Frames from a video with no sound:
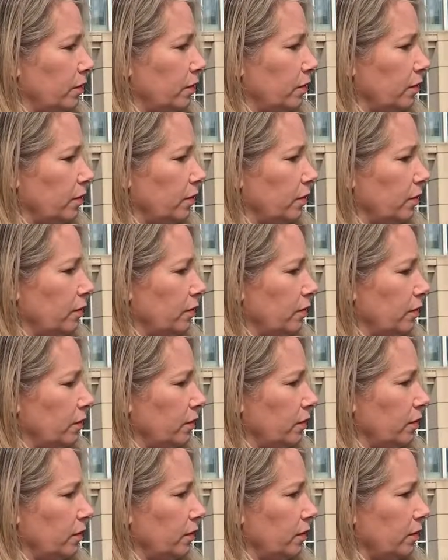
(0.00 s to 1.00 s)

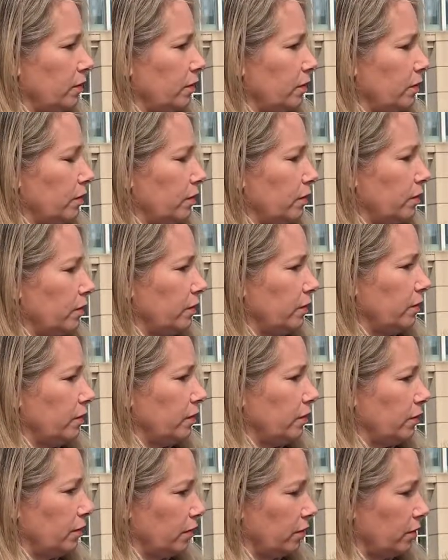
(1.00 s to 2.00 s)

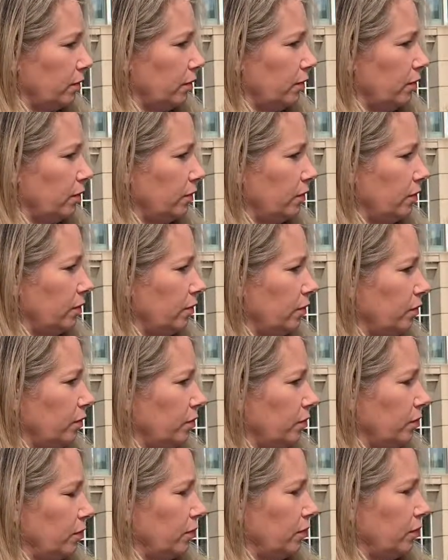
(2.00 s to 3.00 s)

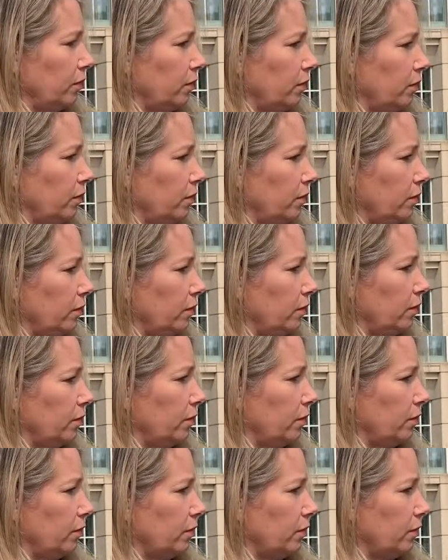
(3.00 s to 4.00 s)

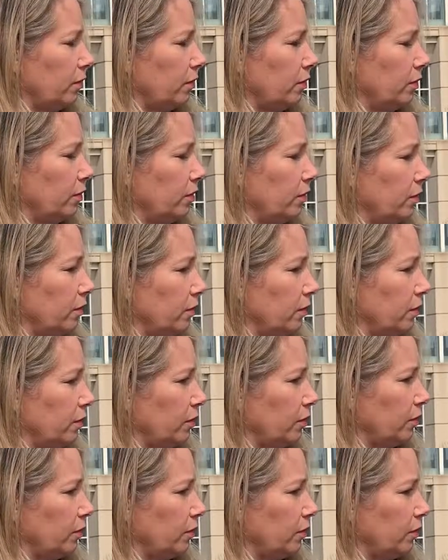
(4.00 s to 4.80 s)
[no speech]